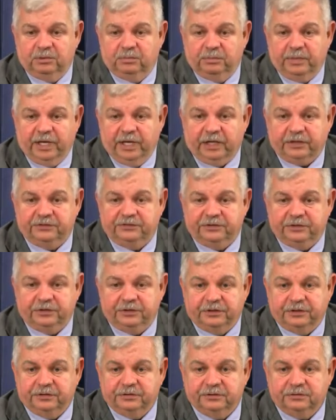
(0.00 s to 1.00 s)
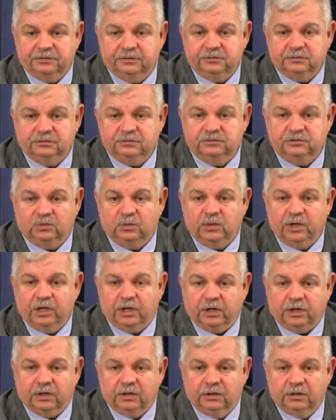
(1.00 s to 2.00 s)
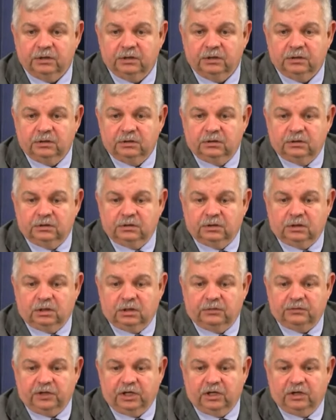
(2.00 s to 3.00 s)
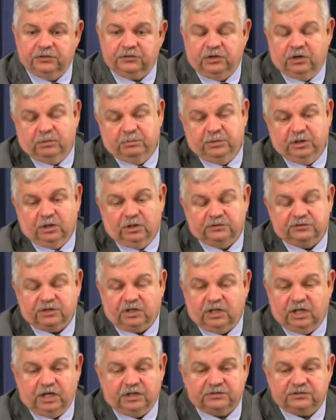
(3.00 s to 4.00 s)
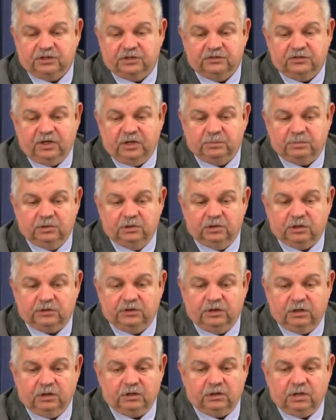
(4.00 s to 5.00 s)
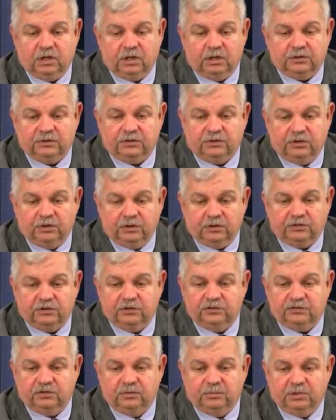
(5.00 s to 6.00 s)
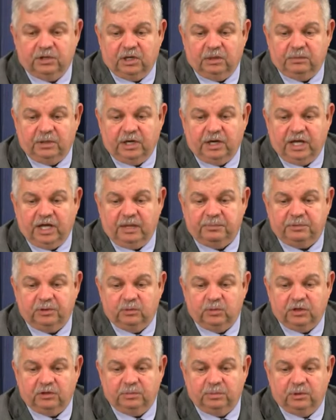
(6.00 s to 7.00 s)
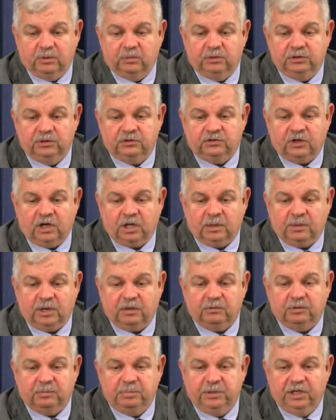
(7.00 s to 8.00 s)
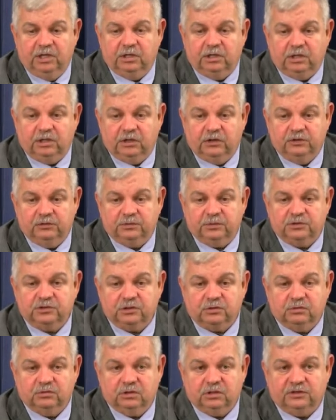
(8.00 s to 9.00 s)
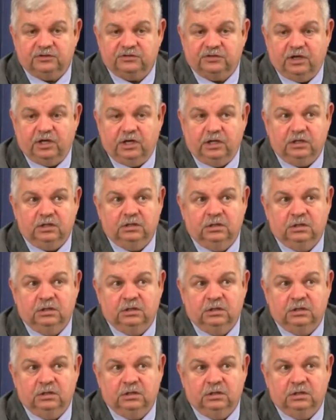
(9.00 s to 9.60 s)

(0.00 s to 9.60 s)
Back to where? The health care bill is a classic example. Look, there are things in the bill I'm not happy with. But when you talk about repealing it, here's what you're really saying.